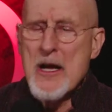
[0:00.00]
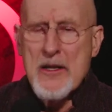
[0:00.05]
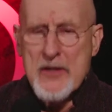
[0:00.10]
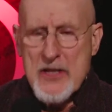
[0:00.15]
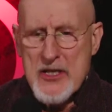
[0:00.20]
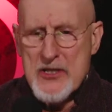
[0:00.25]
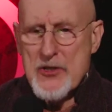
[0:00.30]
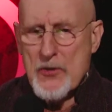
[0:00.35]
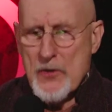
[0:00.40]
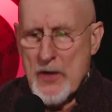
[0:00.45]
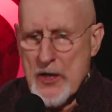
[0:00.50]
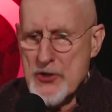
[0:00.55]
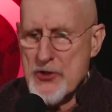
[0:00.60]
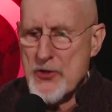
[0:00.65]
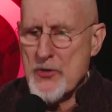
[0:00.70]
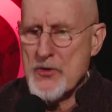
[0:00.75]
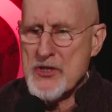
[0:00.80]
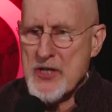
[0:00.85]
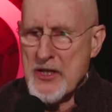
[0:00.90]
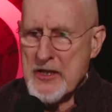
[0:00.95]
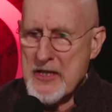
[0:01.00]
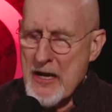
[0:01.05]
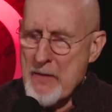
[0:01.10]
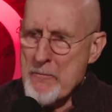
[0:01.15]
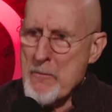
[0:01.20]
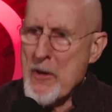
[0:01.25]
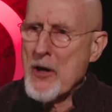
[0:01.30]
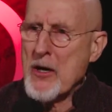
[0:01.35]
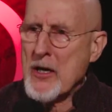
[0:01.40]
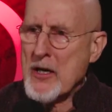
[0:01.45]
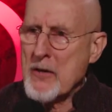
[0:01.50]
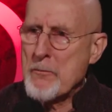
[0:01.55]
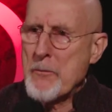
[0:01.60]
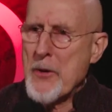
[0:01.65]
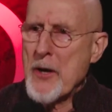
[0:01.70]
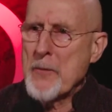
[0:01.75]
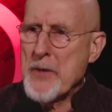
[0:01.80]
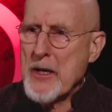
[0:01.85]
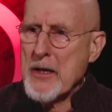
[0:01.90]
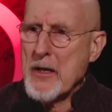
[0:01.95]
These are issues that the American
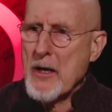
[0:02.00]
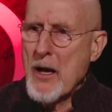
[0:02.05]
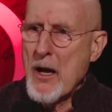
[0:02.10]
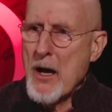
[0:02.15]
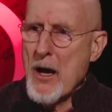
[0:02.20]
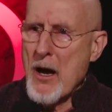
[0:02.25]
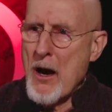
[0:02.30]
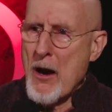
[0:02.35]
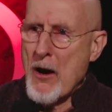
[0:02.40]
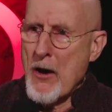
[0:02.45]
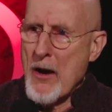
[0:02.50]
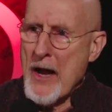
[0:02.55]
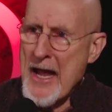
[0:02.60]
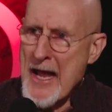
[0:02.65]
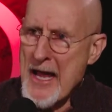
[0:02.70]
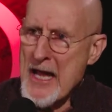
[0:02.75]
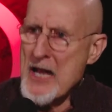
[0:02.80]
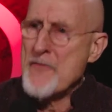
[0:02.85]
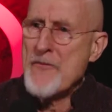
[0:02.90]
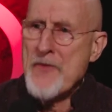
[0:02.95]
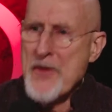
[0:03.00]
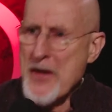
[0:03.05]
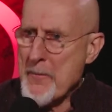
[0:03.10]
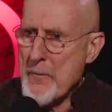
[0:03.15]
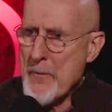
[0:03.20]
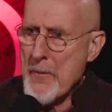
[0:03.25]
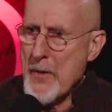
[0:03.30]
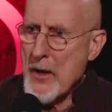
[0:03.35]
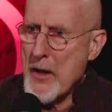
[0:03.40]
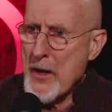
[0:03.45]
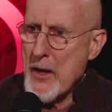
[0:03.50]
public are ahead of him. You're